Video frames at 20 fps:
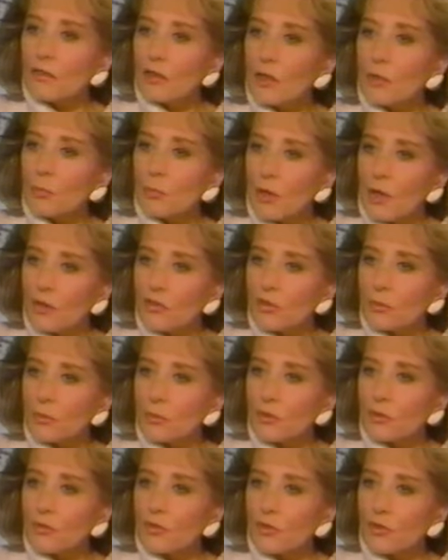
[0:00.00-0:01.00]
not
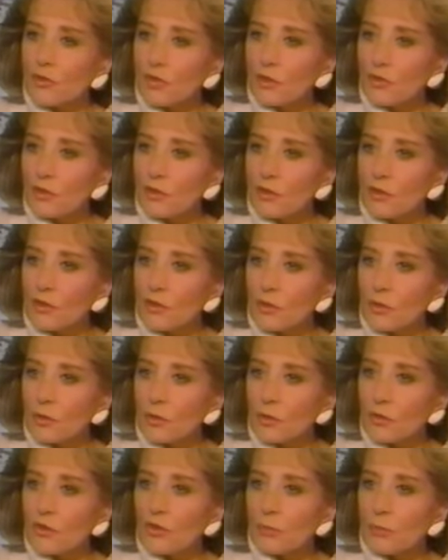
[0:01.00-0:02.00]
possible for a
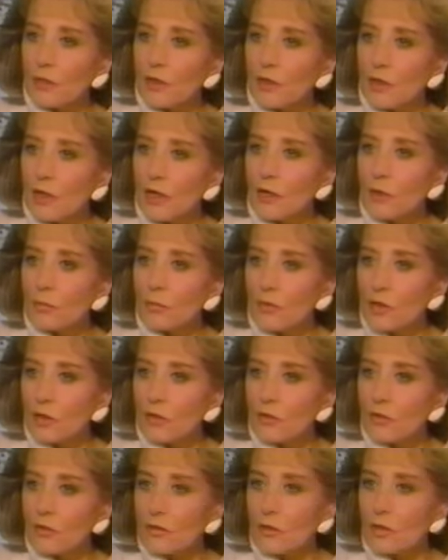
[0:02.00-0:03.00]
17-year-old to spend eight
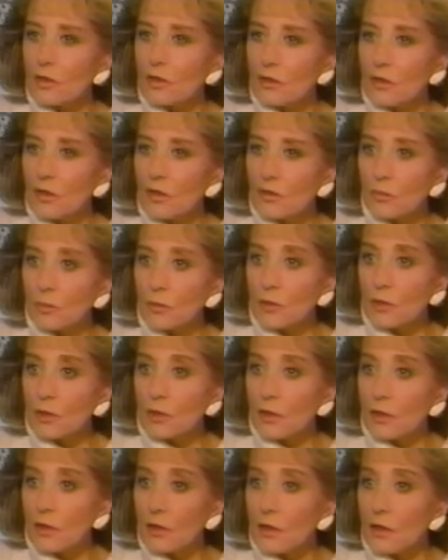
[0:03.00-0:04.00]
months in a hospital
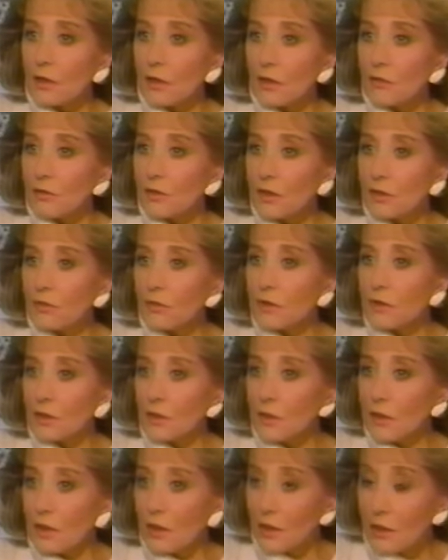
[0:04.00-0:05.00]
and not have it even
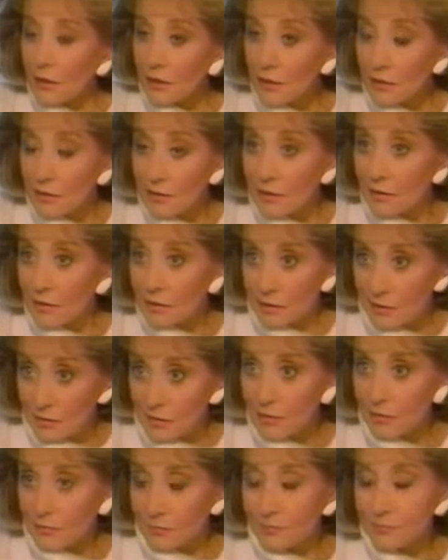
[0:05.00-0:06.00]
today uh,
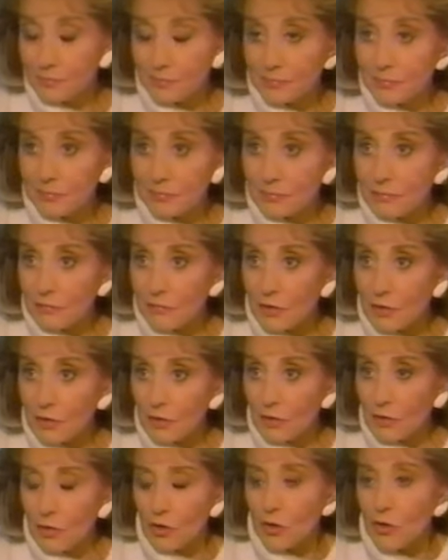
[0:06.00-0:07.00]

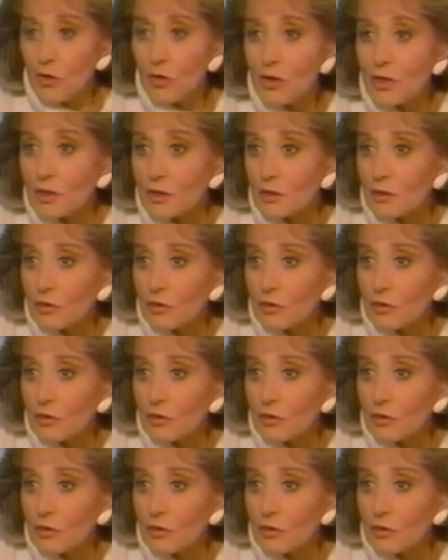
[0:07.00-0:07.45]
hurt,